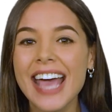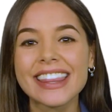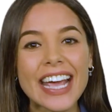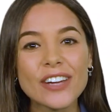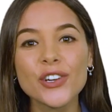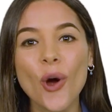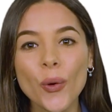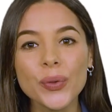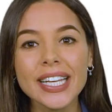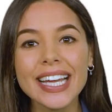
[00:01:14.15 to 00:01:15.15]
they could
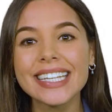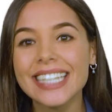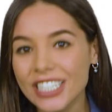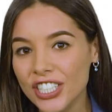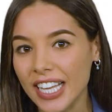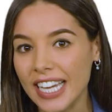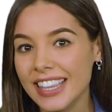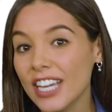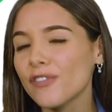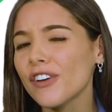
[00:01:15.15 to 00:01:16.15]
only initially
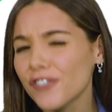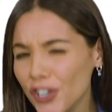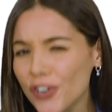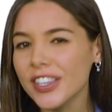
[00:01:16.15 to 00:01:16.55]
think of a few